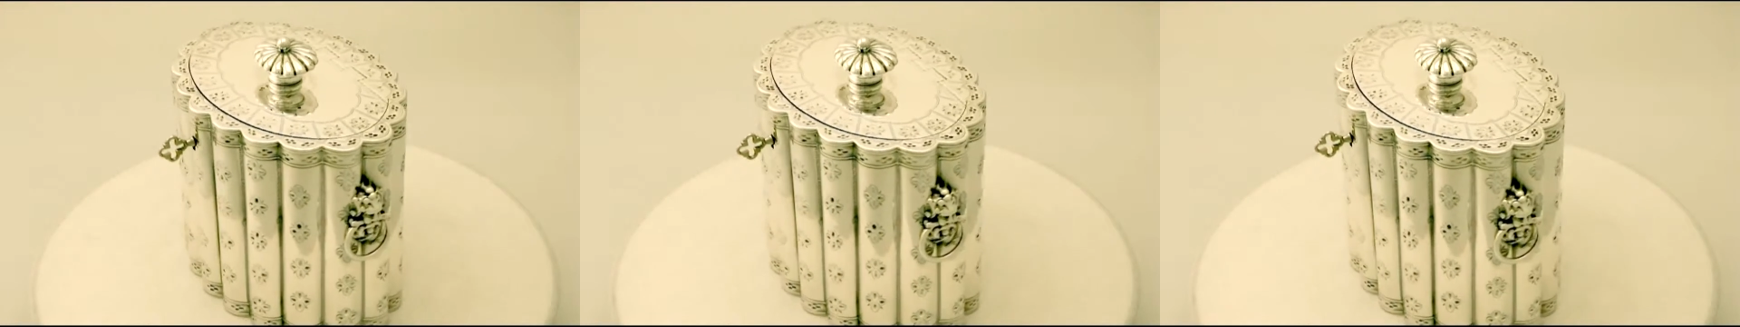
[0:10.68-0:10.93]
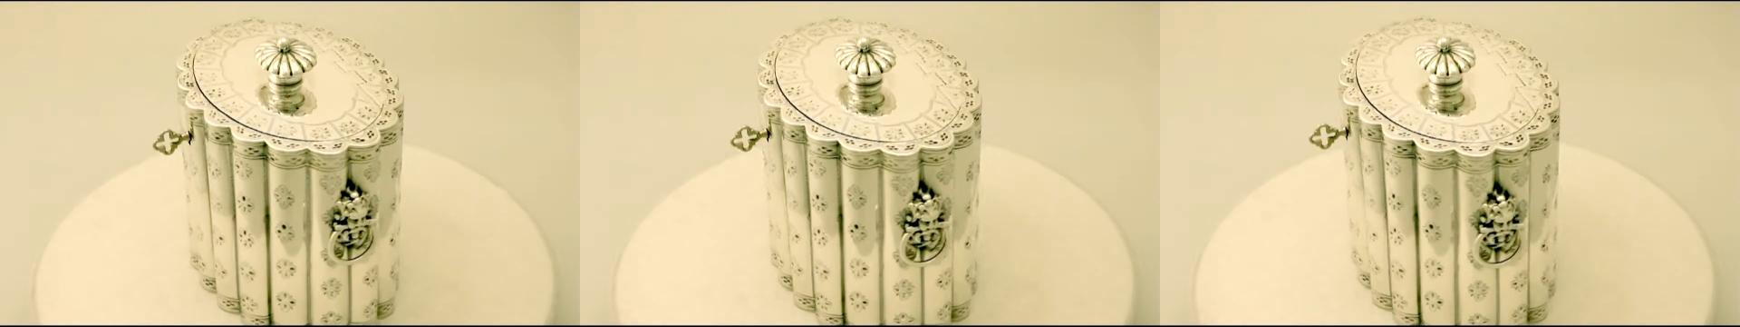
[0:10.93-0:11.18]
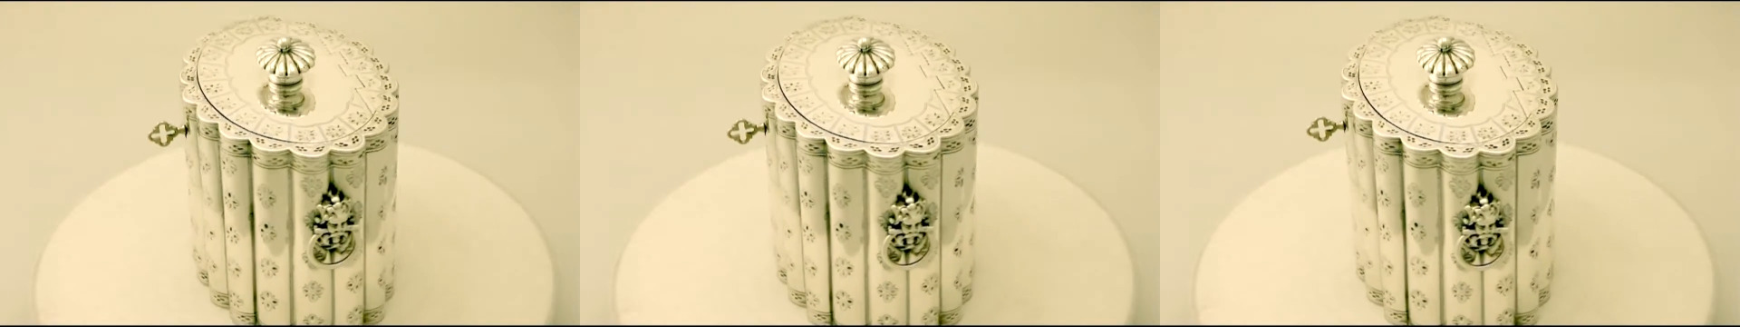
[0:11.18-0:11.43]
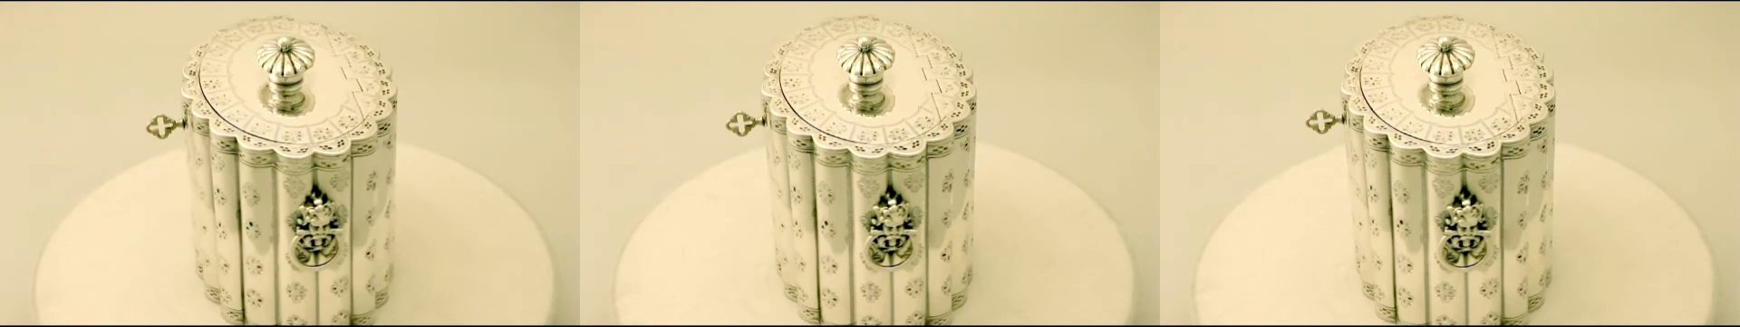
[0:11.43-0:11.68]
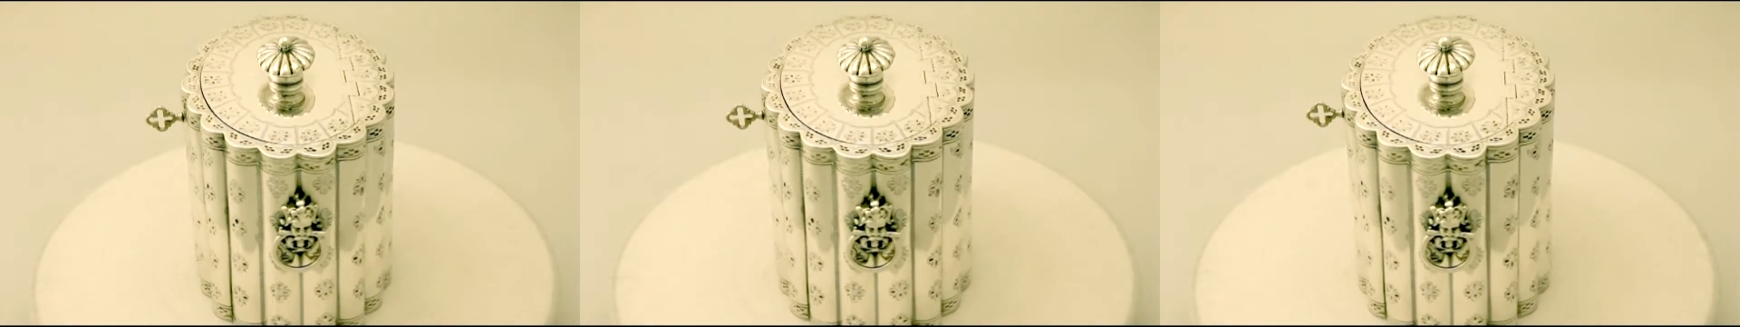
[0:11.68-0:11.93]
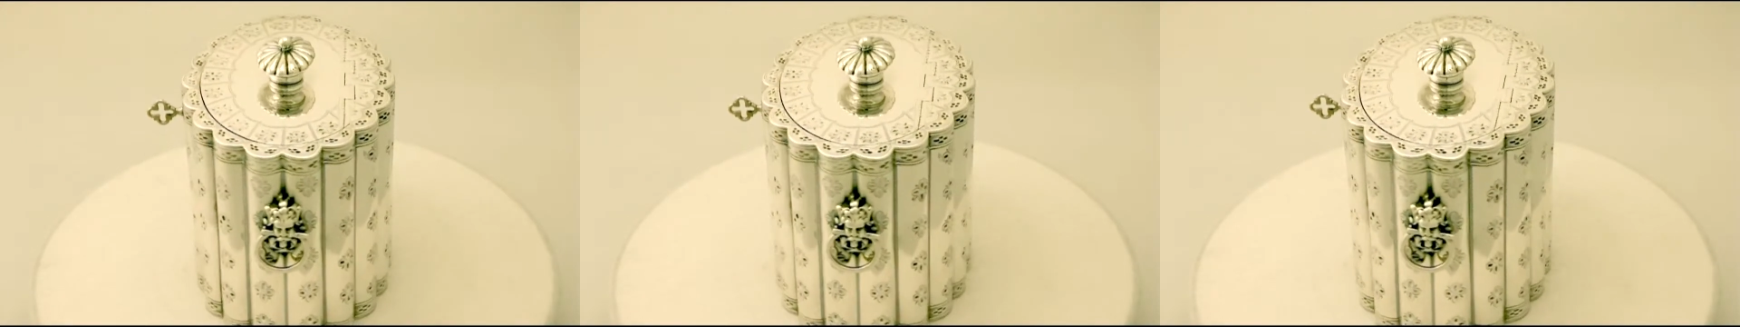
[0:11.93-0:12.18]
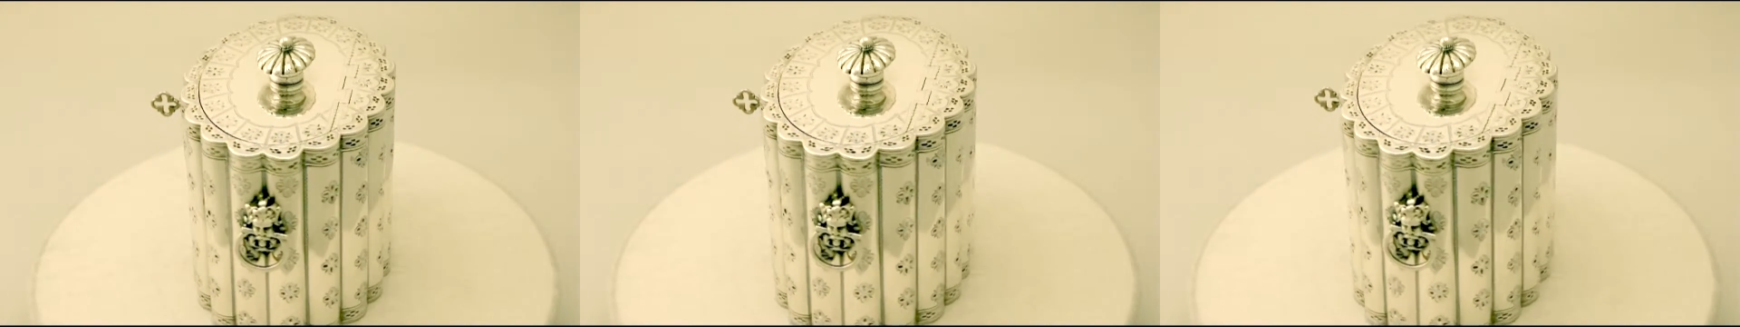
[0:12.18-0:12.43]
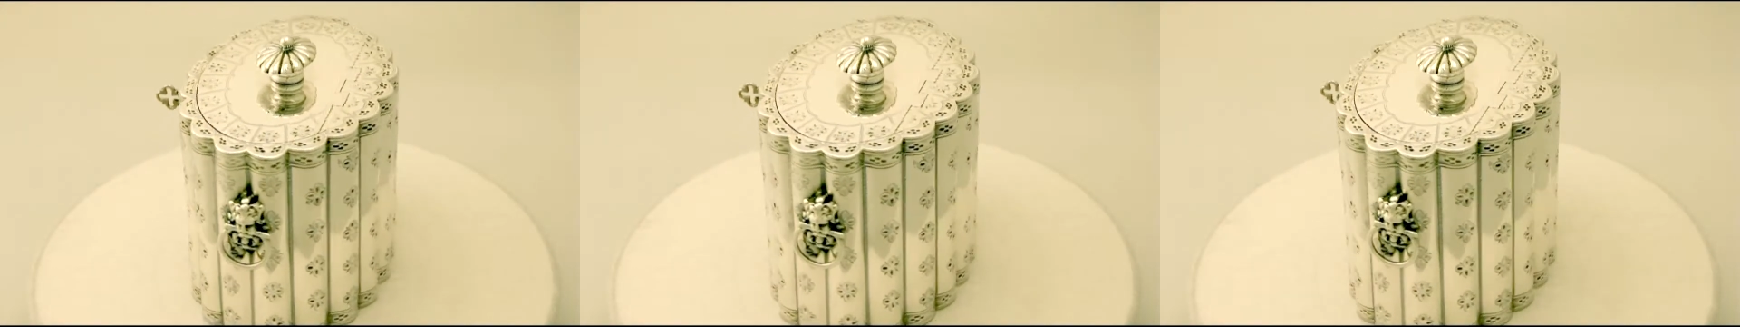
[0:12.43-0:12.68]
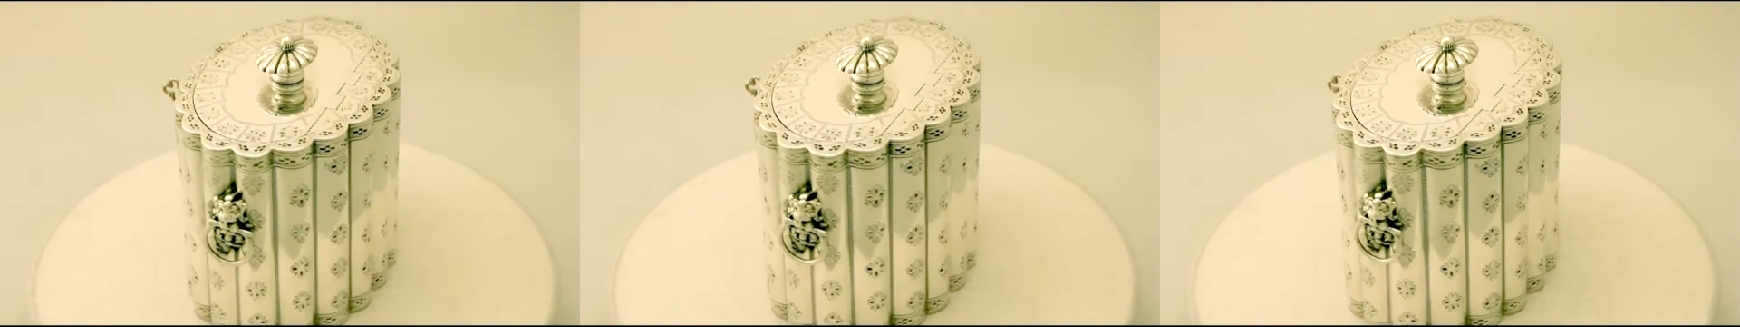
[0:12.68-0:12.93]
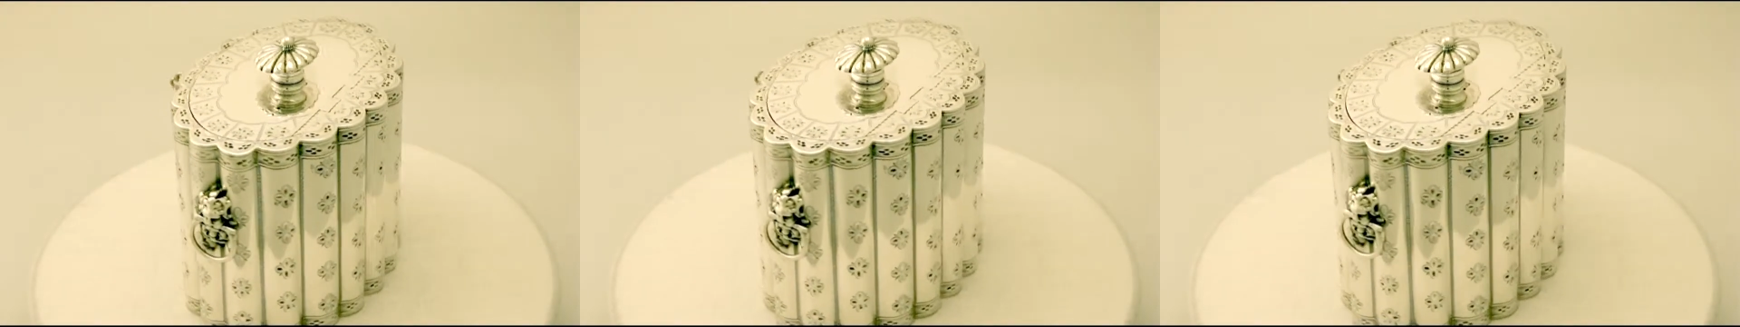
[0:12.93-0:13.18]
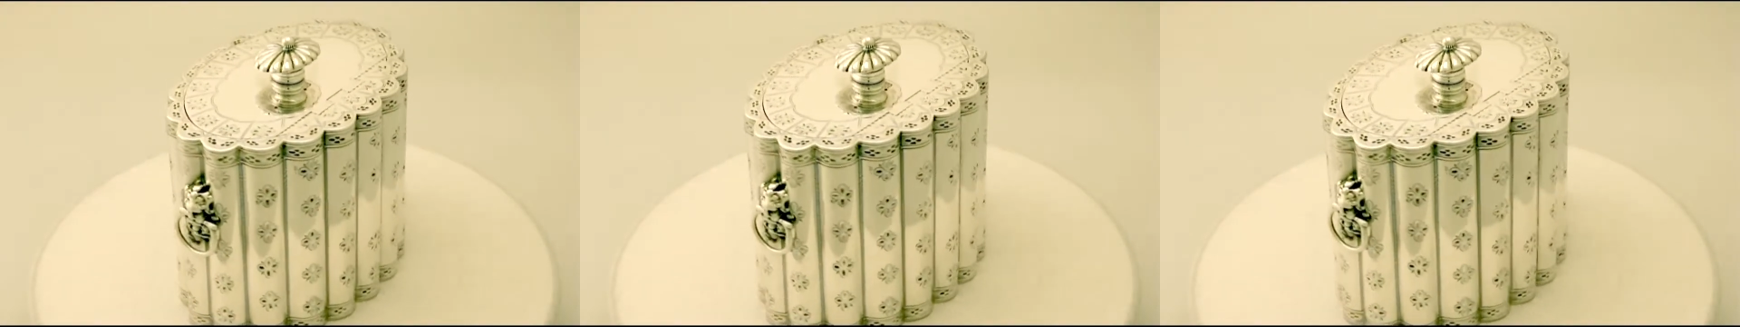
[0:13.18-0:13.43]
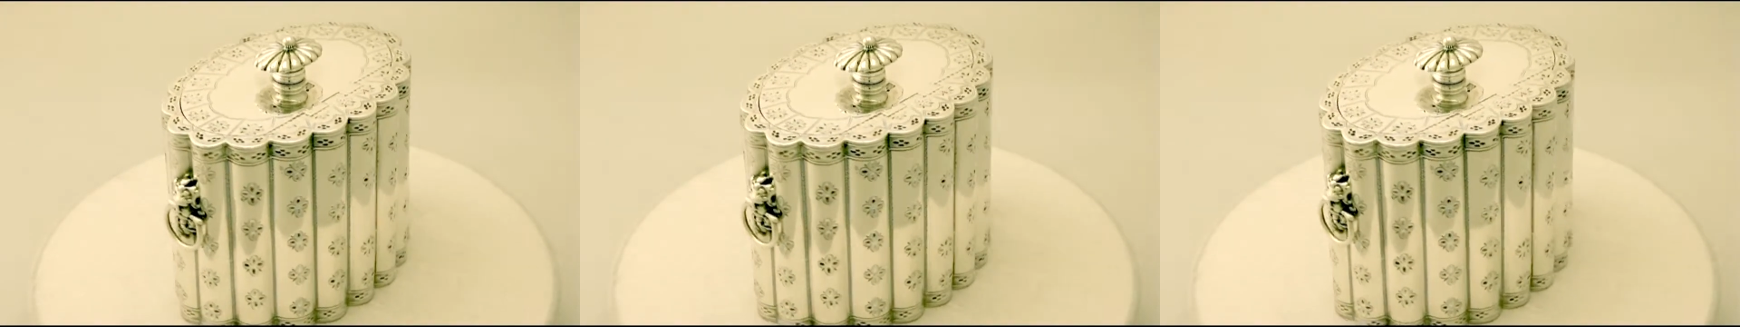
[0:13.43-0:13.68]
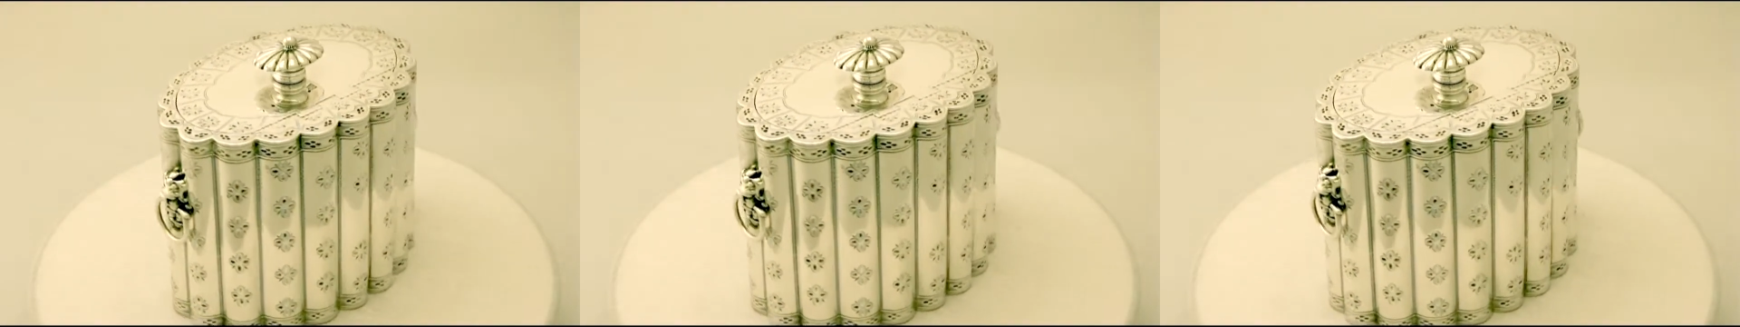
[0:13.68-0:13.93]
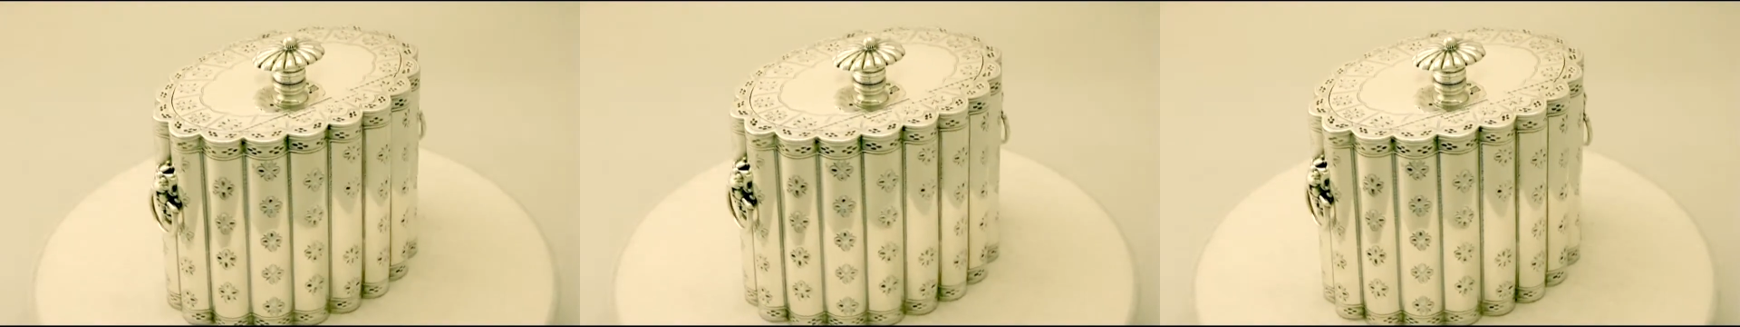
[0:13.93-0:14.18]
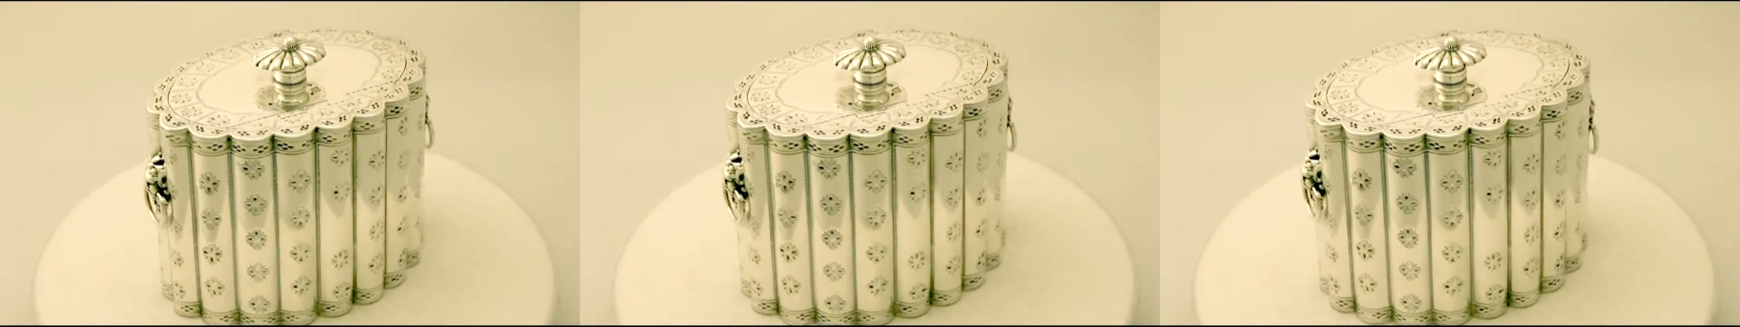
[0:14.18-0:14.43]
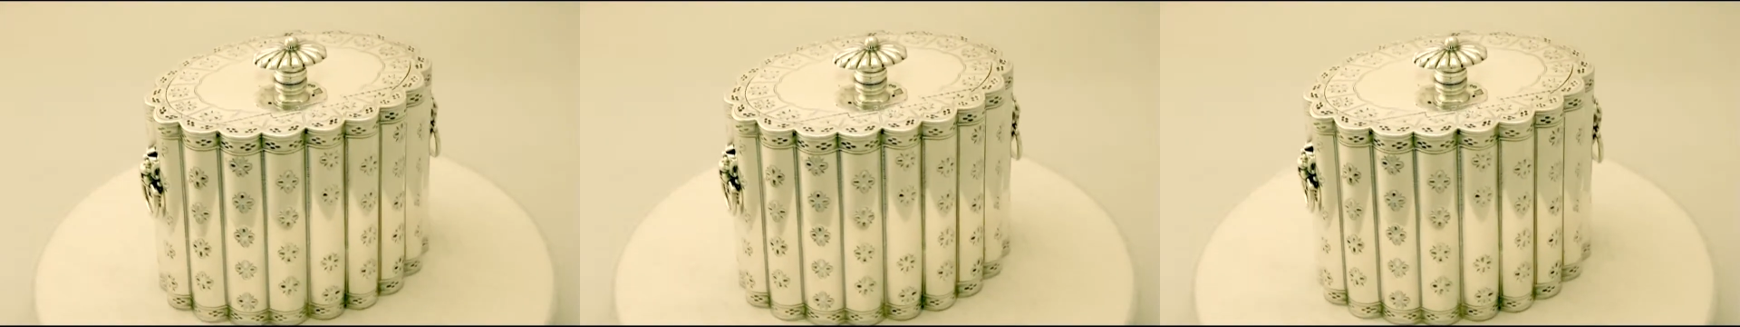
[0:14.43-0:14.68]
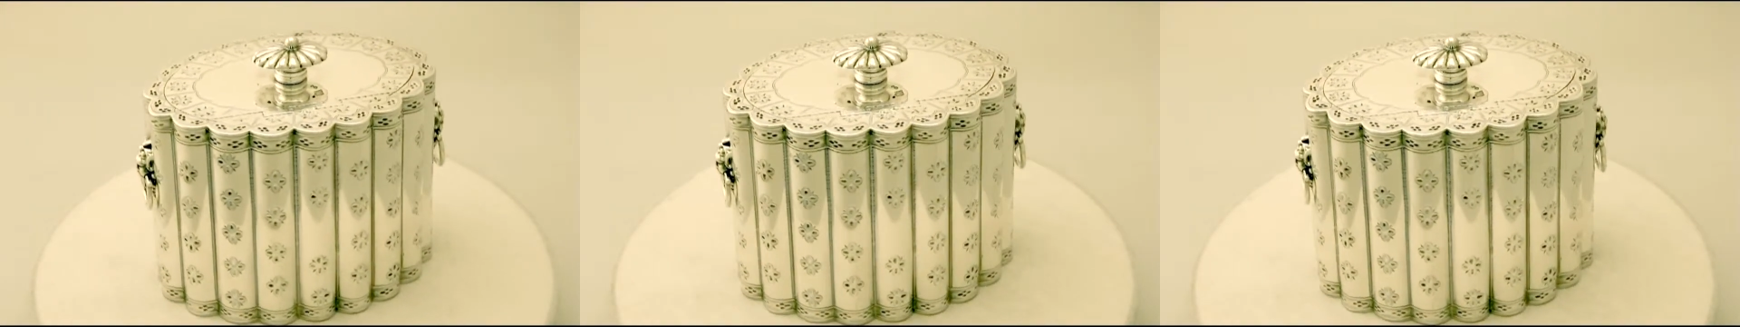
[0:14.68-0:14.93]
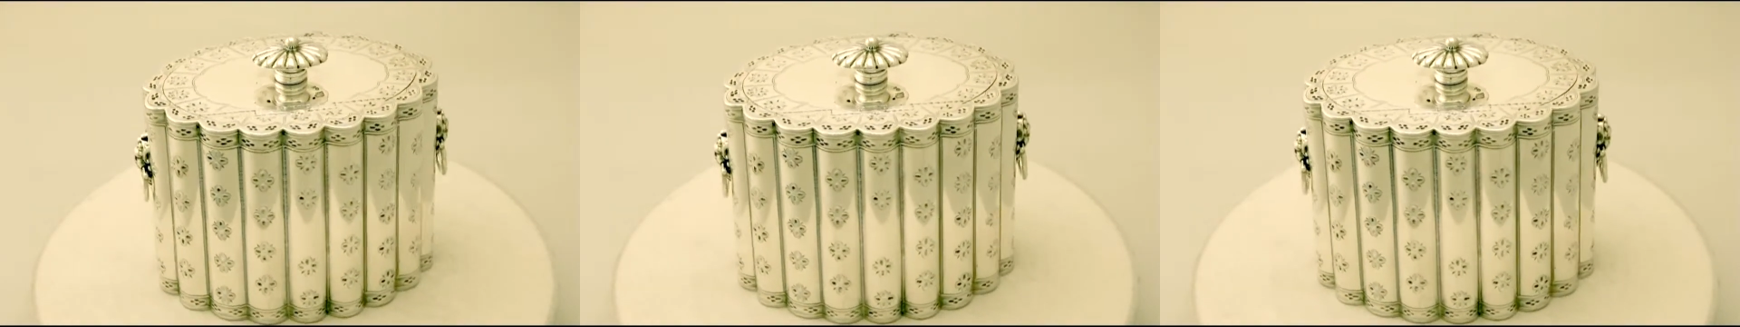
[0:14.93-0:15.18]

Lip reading: No face is visible, so there are no lips to read.